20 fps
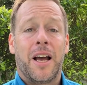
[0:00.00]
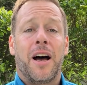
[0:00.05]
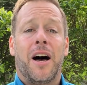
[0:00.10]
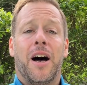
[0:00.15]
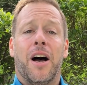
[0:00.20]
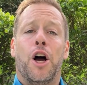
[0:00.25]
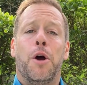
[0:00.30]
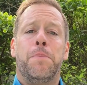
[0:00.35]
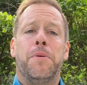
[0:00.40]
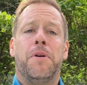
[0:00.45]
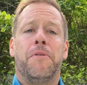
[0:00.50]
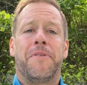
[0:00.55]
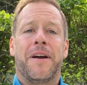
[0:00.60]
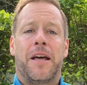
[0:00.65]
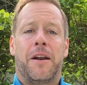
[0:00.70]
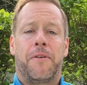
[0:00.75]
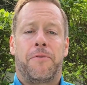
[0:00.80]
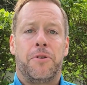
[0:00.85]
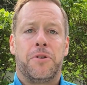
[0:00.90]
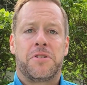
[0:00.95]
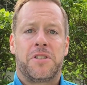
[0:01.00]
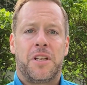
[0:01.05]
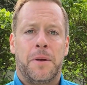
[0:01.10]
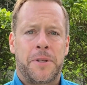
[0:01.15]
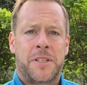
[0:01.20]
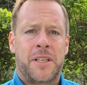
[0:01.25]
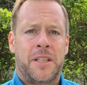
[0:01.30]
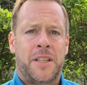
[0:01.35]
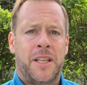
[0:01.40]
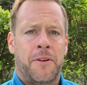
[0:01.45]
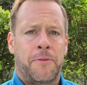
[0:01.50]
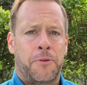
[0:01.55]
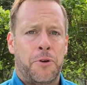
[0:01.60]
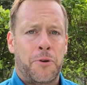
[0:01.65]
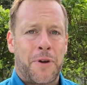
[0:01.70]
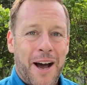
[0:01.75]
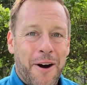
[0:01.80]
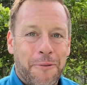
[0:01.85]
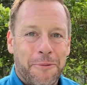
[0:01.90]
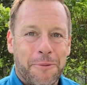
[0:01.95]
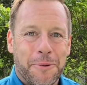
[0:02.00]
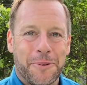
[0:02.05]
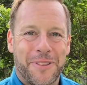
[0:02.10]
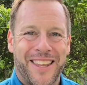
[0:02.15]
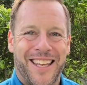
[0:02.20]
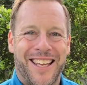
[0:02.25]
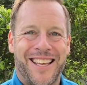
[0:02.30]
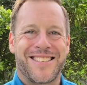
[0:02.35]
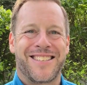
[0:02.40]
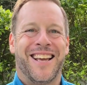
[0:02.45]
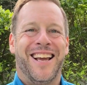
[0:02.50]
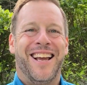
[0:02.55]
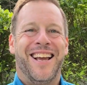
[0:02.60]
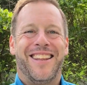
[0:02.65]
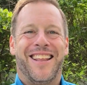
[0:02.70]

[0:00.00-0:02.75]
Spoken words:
I hope you found a few snippets in there, a few helpful things